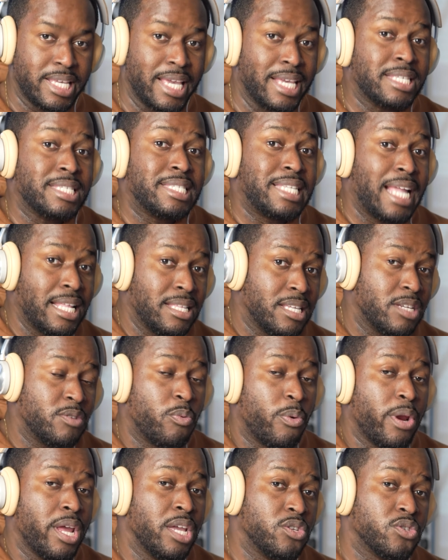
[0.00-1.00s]
extended
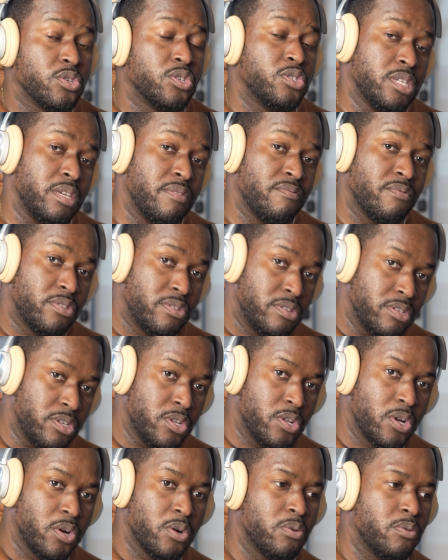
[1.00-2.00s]
range on
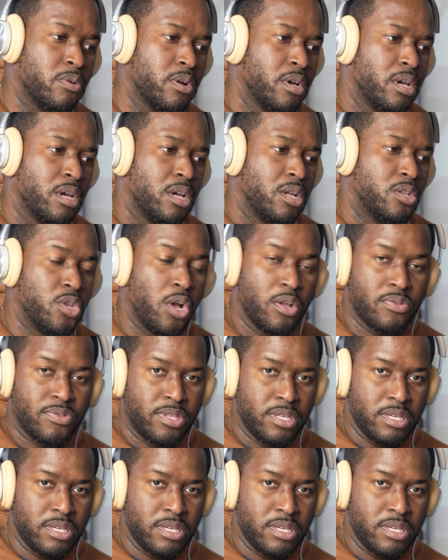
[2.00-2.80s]
even not